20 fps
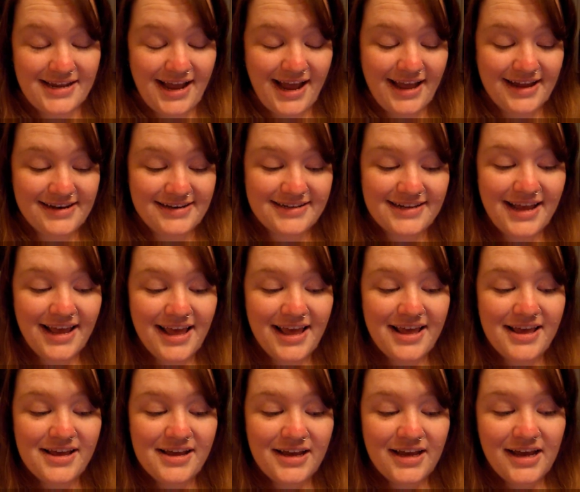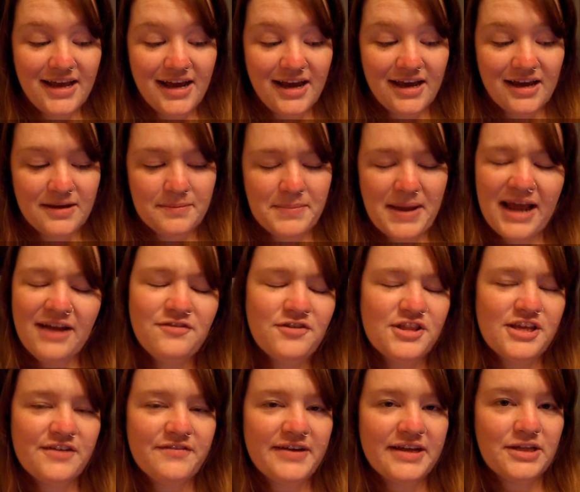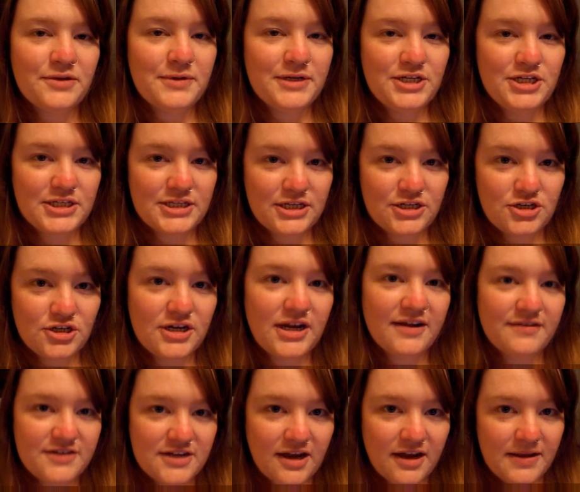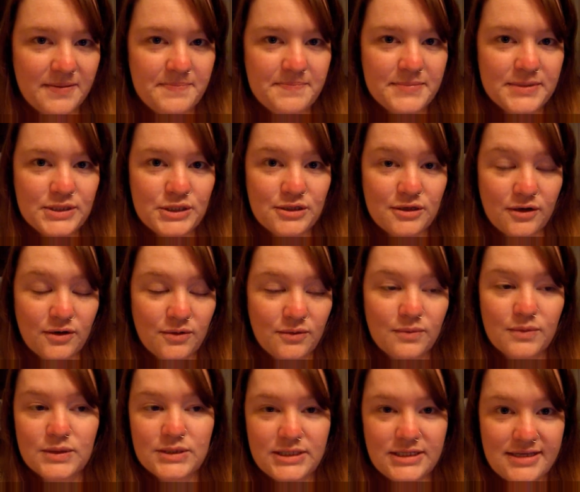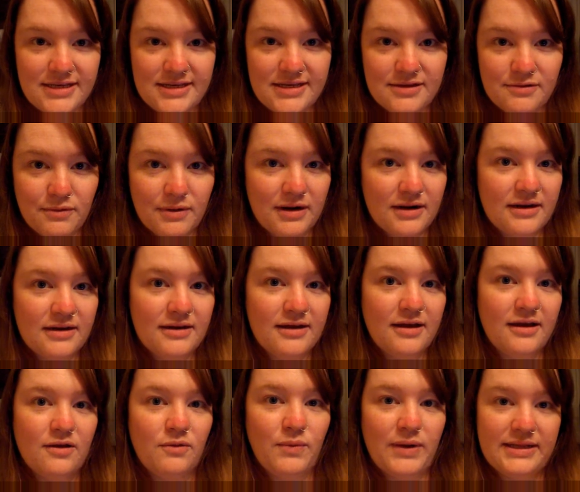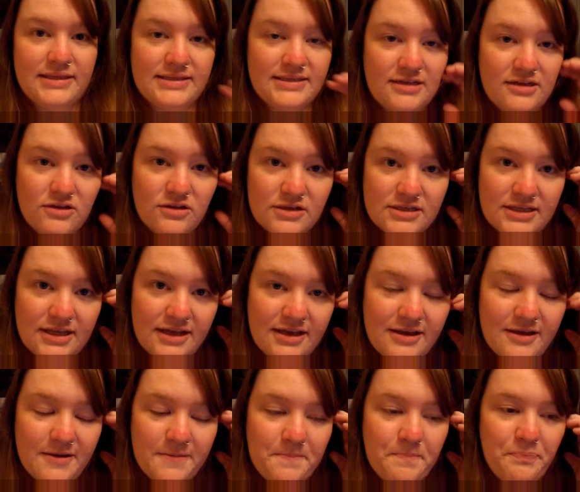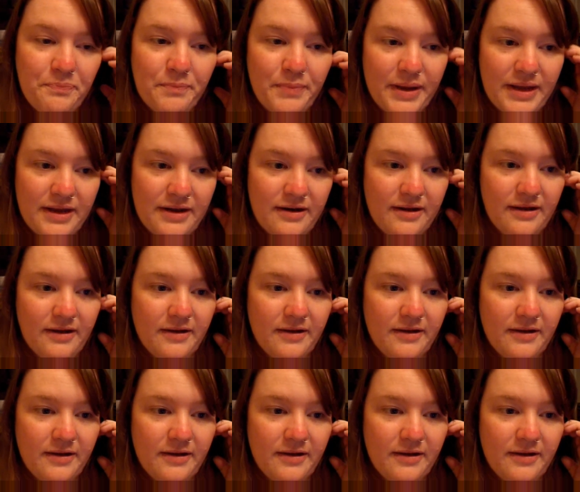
And After the evaluations I should have time, so we'll see what Wednesday looks like, but